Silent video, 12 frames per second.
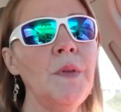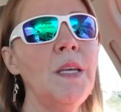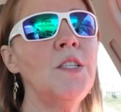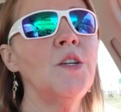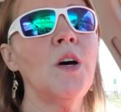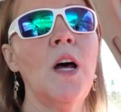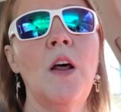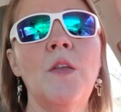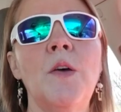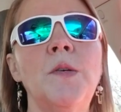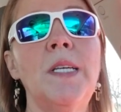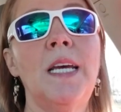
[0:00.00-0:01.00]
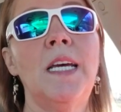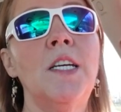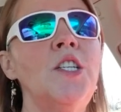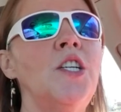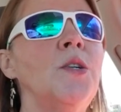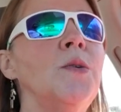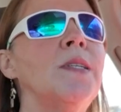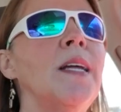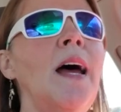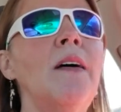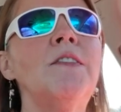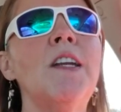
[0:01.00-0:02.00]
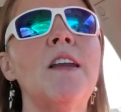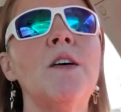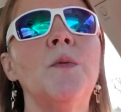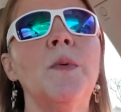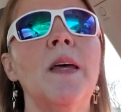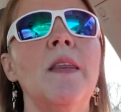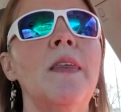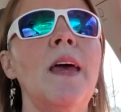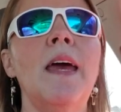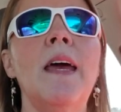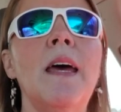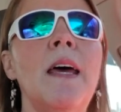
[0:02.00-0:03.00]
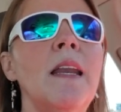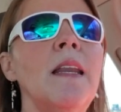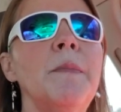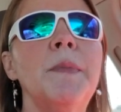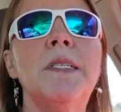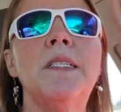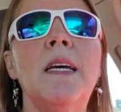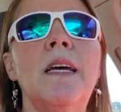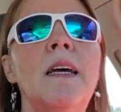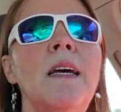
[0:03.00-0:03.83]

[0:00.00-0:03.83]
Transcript: still got all those issues that I have to deal with. And let us see.